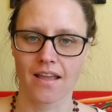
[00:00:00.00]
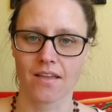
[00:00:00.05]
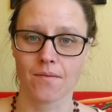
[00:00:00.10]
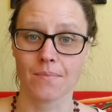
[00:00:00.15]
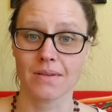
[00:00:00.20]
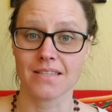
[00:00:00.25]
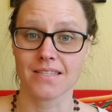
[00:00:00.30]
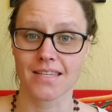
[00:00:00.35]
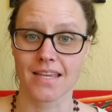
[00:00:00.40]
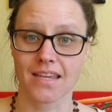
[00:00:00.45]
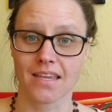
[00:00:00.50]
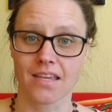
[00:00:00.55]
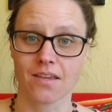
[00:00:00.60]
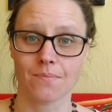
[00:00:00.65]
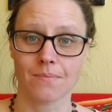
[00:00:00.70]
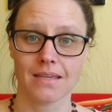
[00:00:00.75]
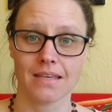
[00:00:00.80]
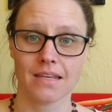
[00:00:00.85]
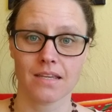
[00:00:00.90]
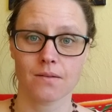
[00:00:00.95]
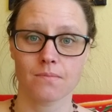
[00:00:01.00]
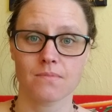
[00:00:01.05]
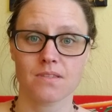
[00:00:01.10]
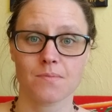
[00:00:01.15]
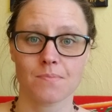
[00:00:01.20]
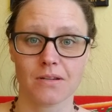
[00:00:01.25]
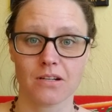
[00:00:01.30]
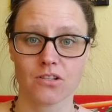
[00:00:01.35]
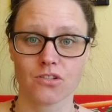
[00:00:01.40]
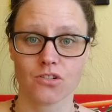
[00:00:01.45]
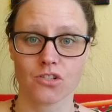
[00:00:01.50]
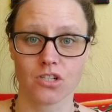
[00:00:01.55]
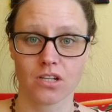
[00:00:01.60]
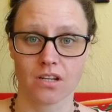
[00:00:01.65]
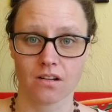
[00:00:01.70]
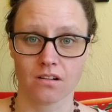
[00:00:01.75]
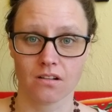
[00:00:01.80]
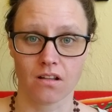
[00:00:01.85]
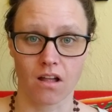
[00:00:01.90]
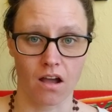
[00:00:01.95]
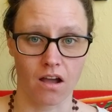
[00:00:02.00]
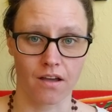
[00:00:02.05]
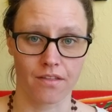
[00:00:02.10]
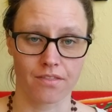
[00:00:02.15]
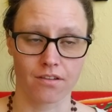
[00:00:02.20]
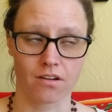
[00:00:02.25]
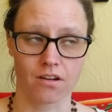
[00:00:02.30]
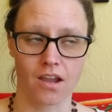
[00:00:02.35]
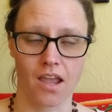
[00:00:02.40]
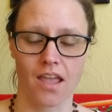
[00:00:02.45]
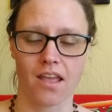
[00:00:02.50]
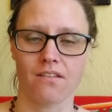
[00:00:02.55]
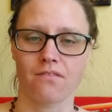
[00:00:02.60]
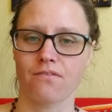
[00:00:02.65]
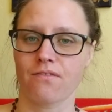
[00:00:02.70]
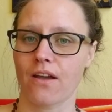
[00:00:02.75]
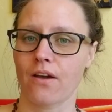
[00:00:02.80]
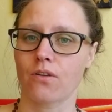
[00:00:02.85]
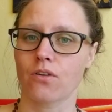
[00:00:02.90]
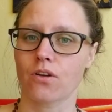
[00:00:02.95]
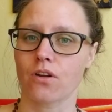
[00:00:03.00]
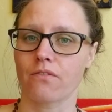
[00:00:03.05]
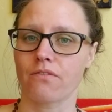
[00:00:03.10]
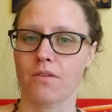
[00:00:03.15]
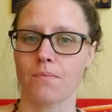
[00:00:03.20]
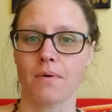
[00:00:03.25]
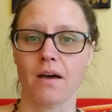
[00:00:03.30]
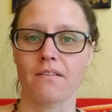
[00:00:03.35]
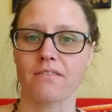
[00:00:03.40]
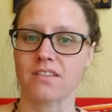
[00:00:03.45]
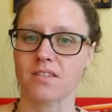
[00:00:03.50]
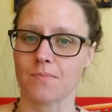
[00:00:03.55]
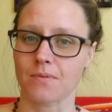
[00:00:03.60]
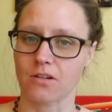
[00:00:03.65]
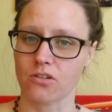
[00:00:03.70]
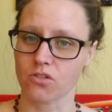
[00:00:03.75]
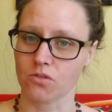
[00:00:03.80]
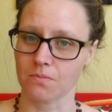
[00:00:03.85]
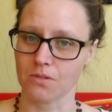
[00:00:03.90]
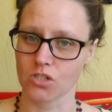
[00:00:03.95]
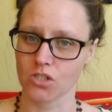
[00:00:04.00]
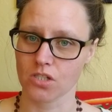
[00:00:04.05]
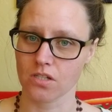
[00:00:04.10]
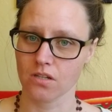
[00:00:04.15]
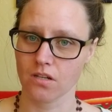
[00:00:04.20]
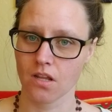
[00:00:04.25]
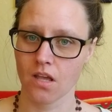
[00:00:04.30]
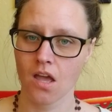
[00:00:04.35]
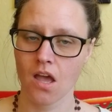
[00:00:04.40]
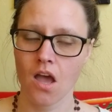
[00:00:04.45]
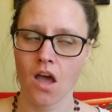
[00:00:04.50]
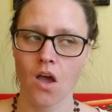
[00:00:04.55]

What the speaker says: I am a psychic medium, spiritual channel, author, and founder of the Bava Spiritual Mission,